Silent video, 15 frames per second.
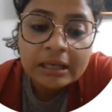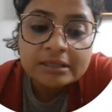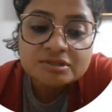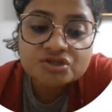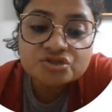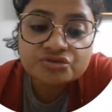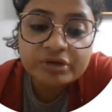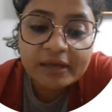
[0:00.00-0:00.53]

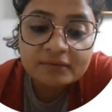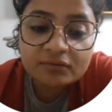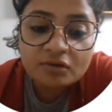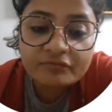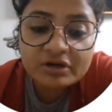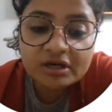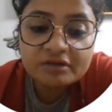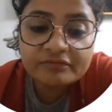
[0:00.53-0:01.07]
Strength
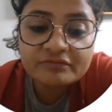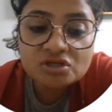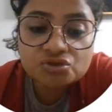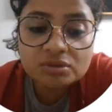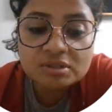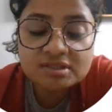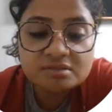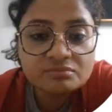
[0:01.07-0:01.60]
of
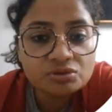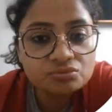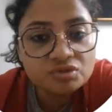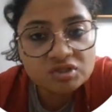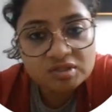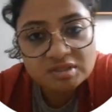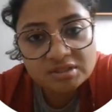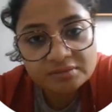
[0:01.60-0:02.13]
individual's immune
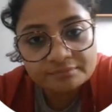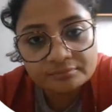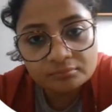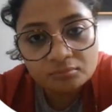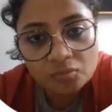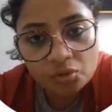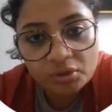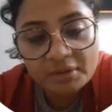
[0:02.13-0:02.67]
system.
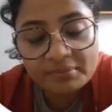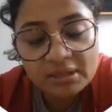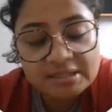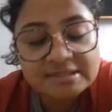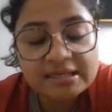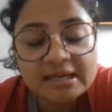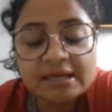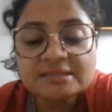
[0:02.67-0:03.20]
Okay,
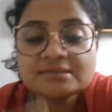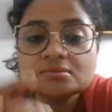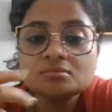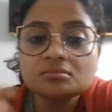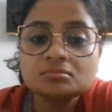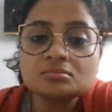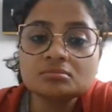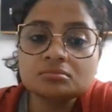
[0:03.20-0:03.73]
because again,
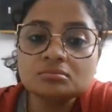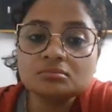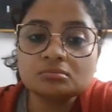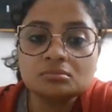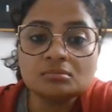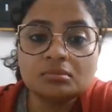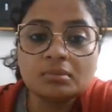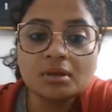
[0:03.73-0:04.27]

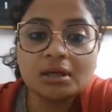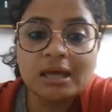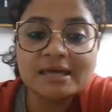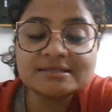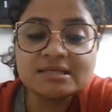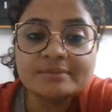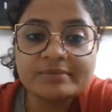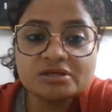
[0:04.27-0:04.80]

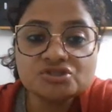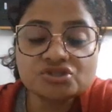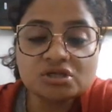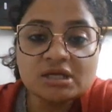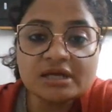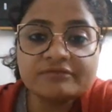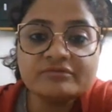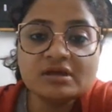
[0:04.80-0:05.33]
as I
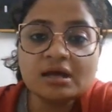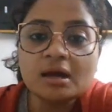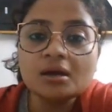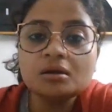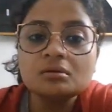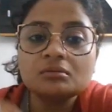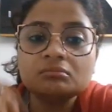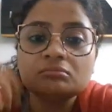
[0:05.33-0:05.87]
mentioned, we are
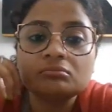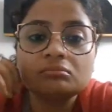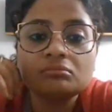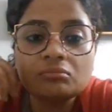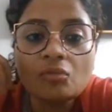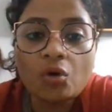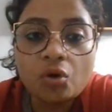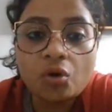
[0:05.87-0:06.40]

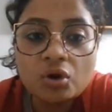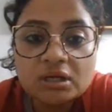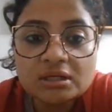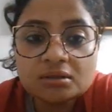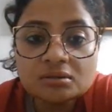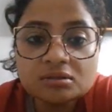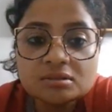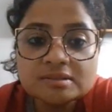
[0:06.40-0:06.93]

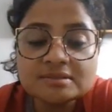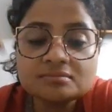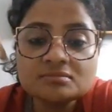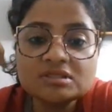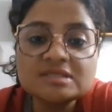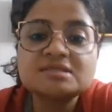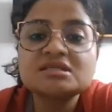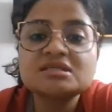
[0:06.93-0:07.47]
all
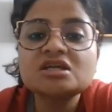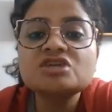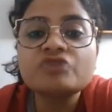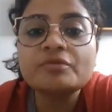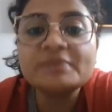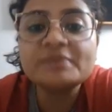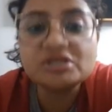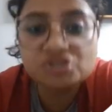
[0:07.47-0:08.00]
distinct
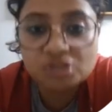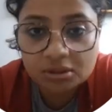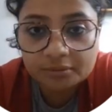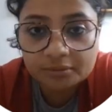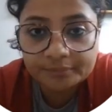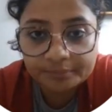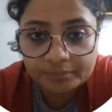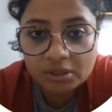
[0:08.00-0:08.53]
from each other,
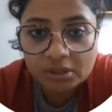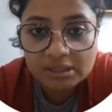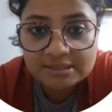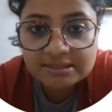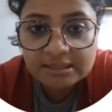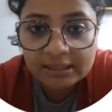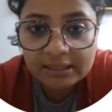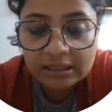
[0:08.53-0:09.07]

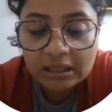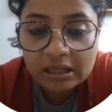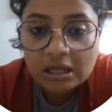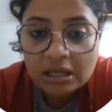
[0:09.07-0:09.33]
isn't it?